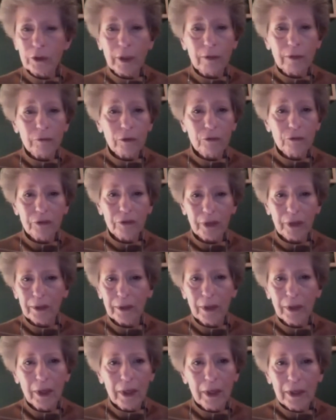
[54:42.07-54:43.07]
never
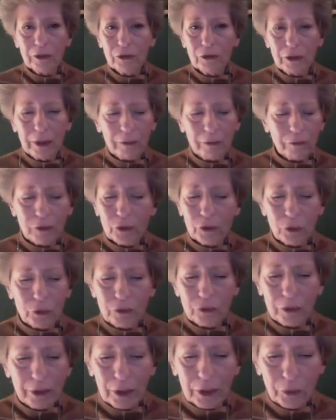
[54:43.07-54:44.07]

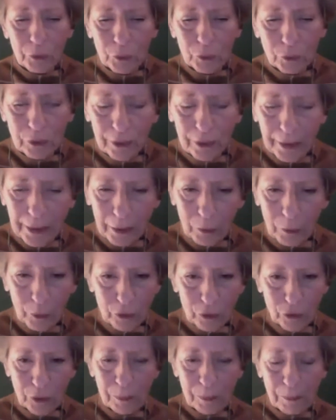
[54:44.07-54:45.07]
used any crude language.